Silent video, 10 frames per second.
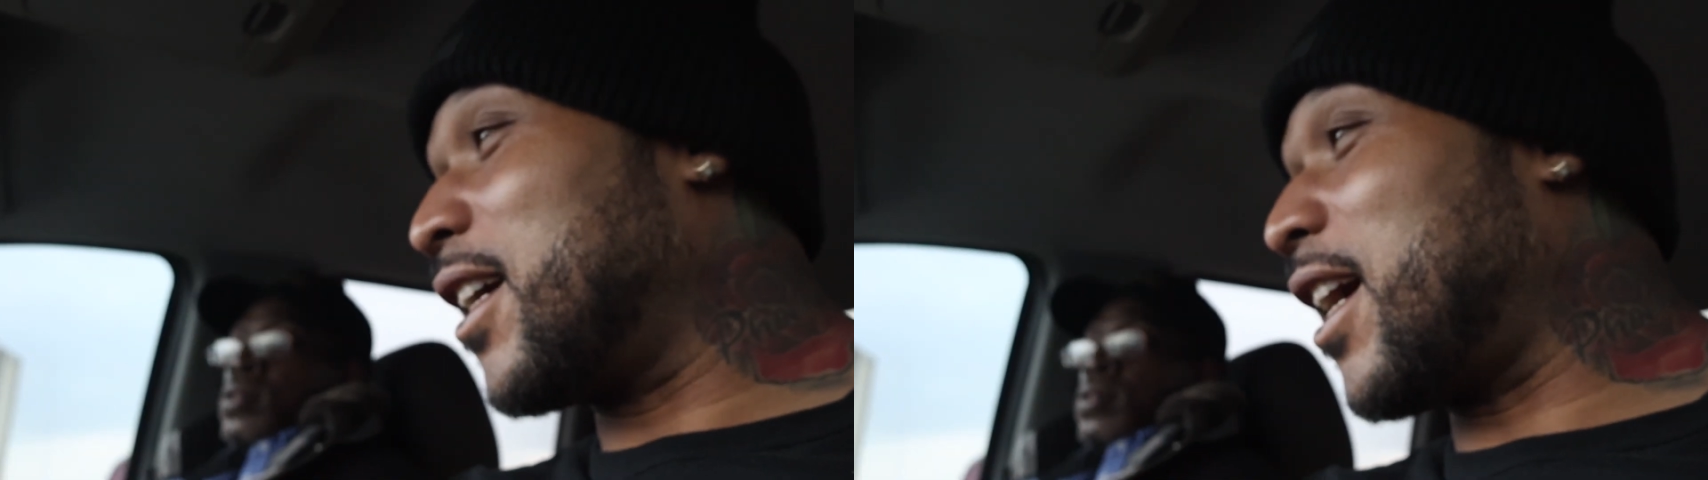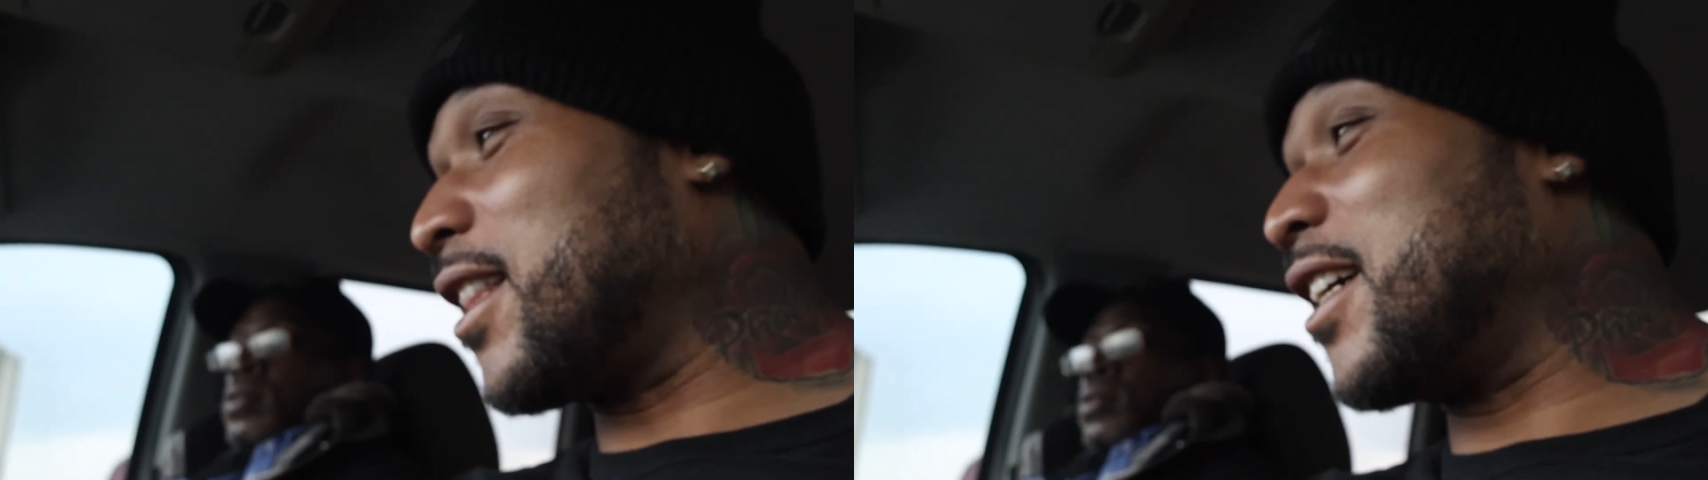
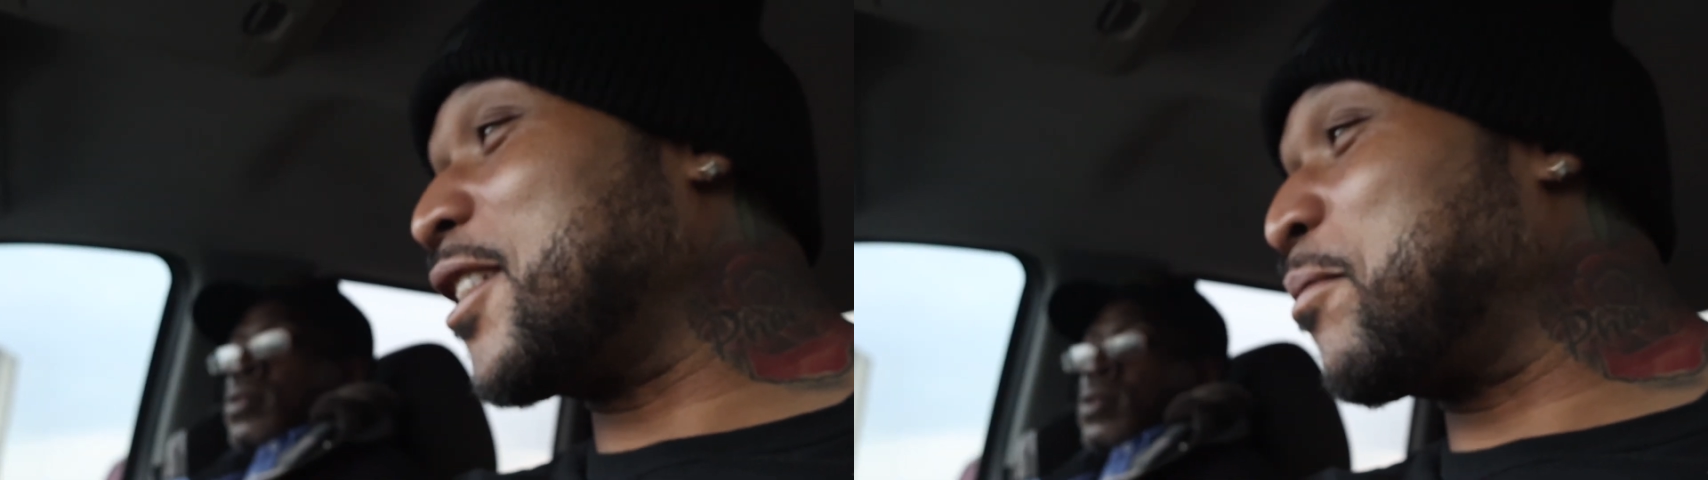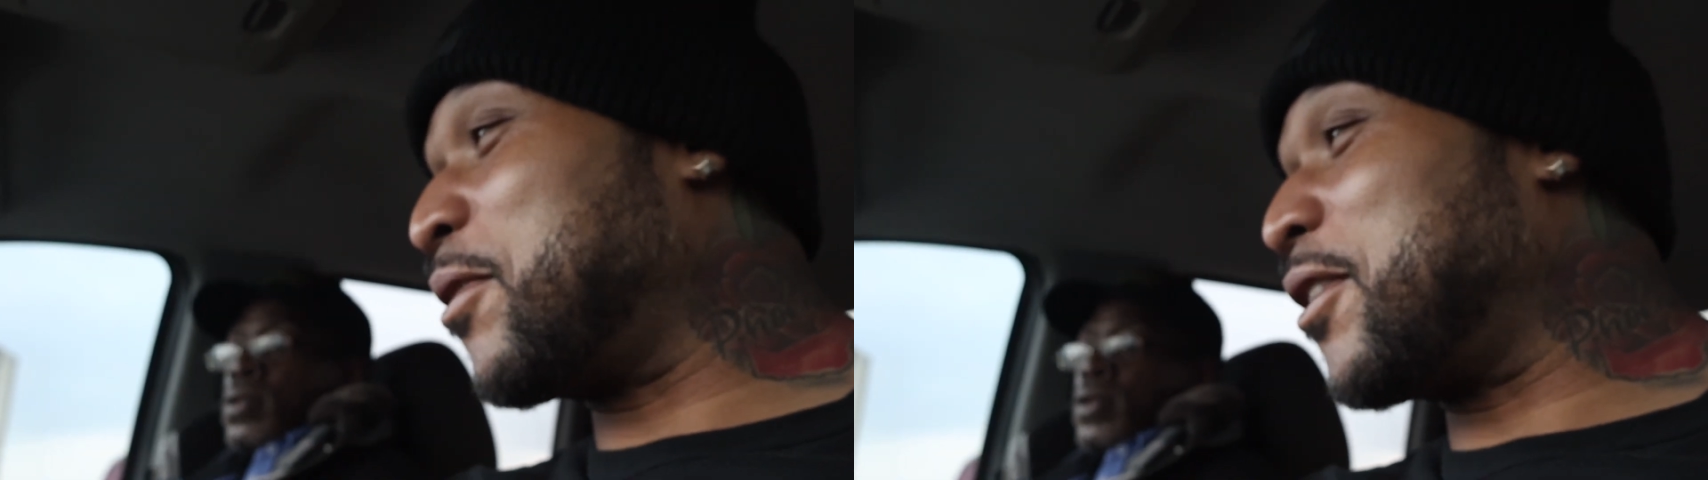I like
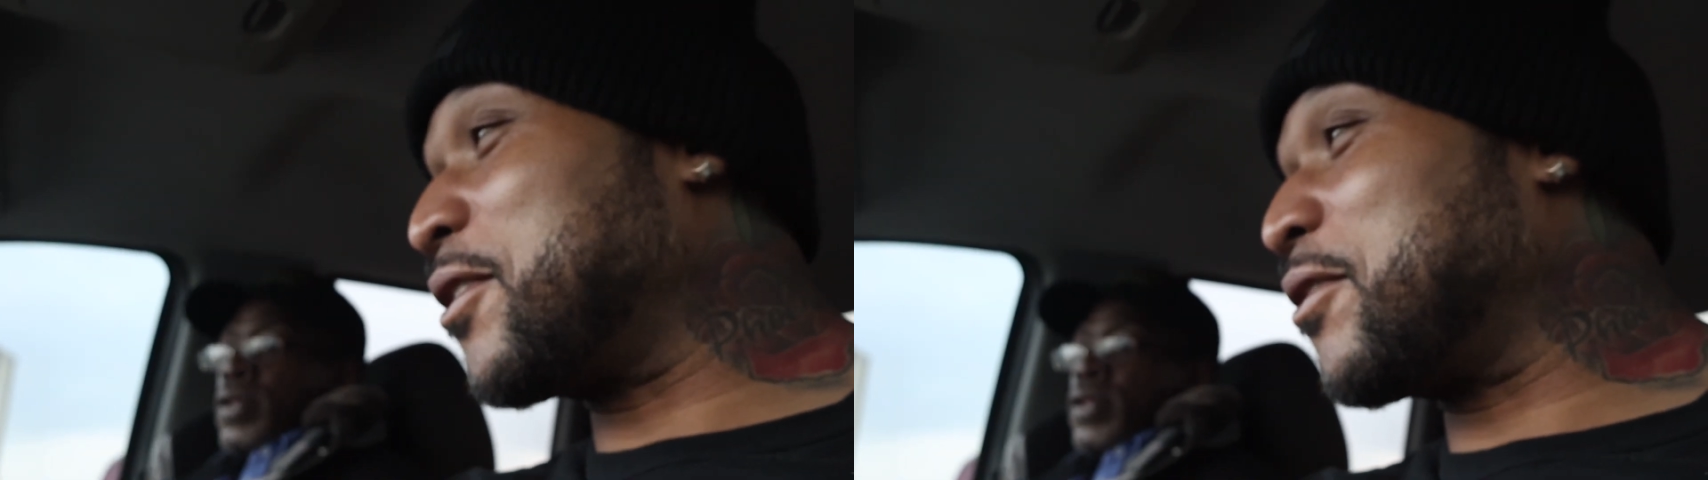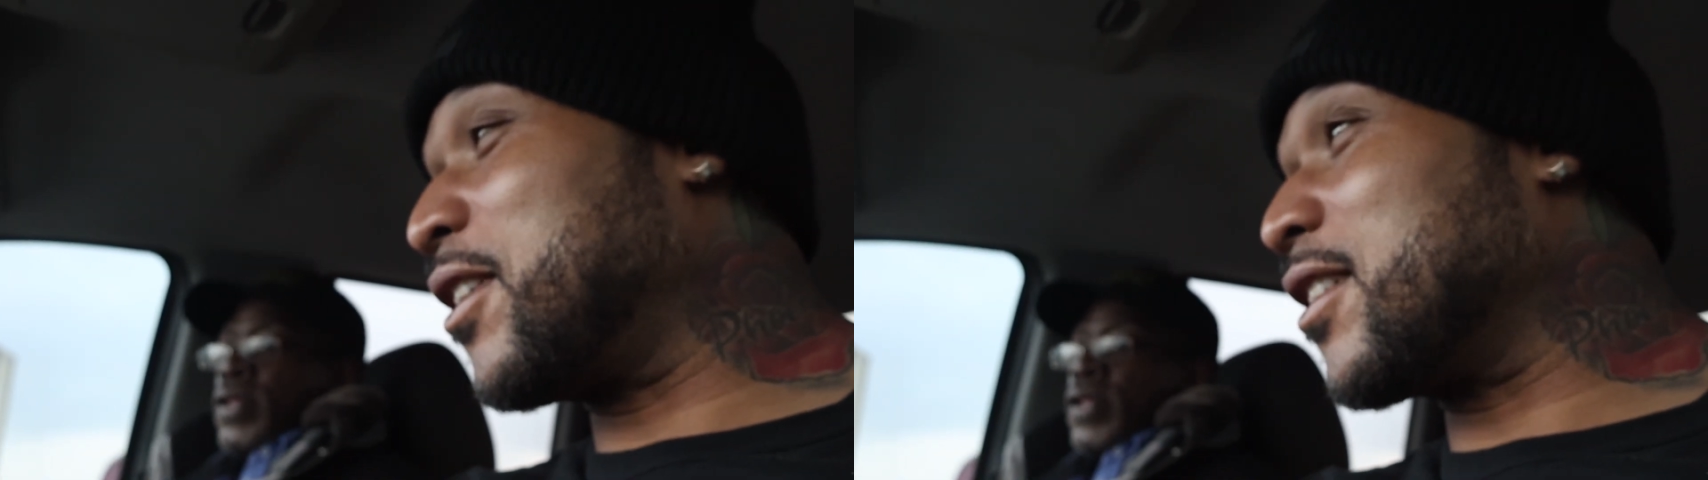small
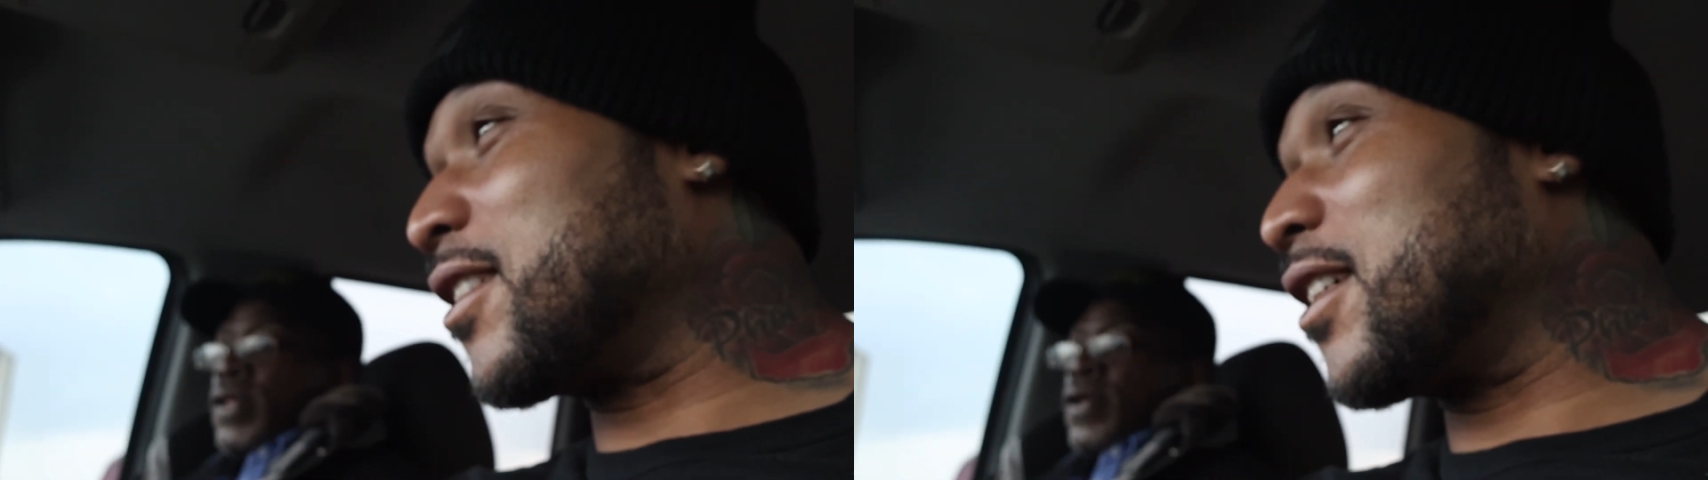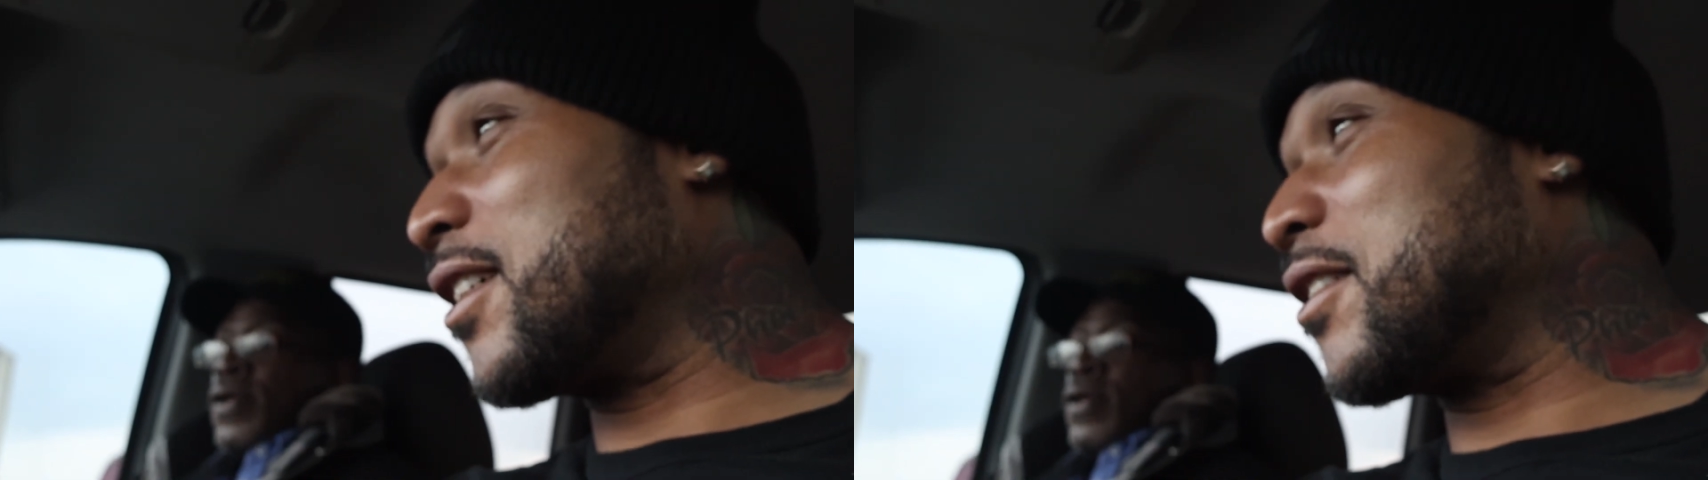trucks
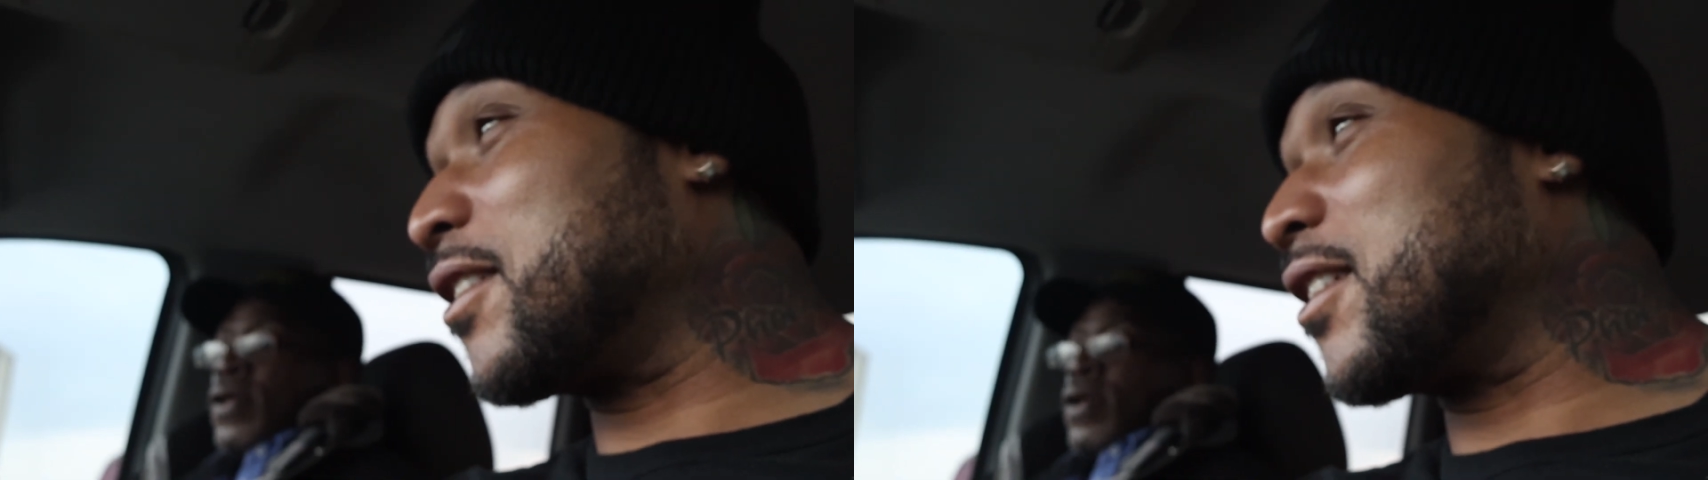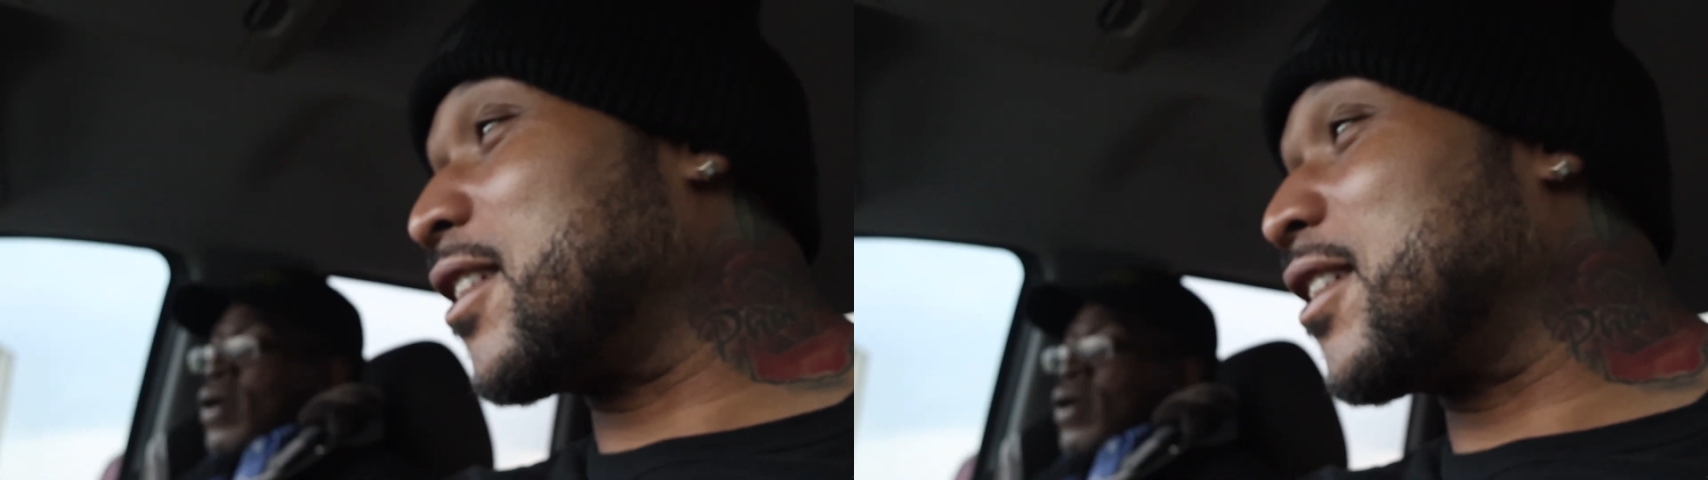now.